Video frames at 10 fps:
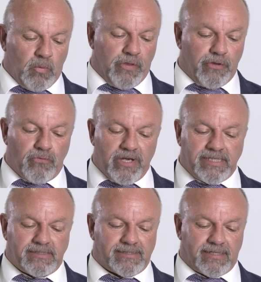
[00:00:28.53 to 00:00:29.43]
with the
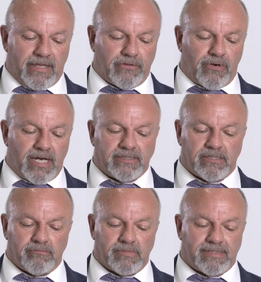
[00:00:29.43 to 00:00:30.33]
rates and other
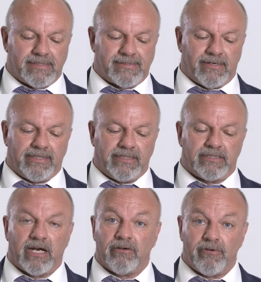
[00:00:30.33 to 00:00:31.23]
items decided
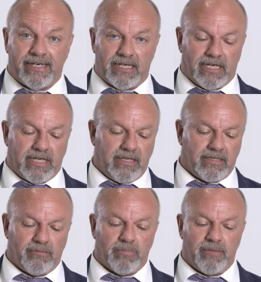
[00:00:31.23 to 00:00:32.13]
directly
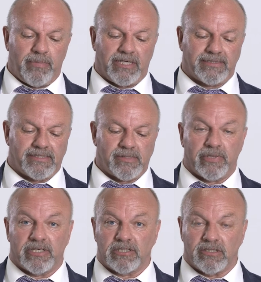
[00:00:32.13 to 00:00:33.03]
and by
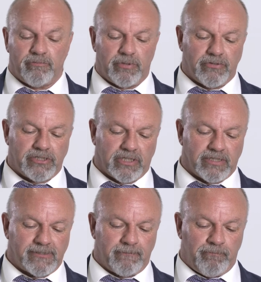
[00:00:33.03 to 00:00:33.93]
participation of
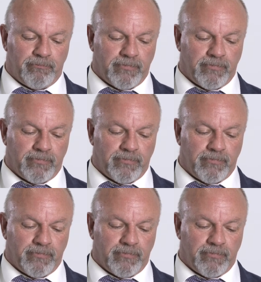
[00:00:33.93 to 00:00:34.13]
parishioners.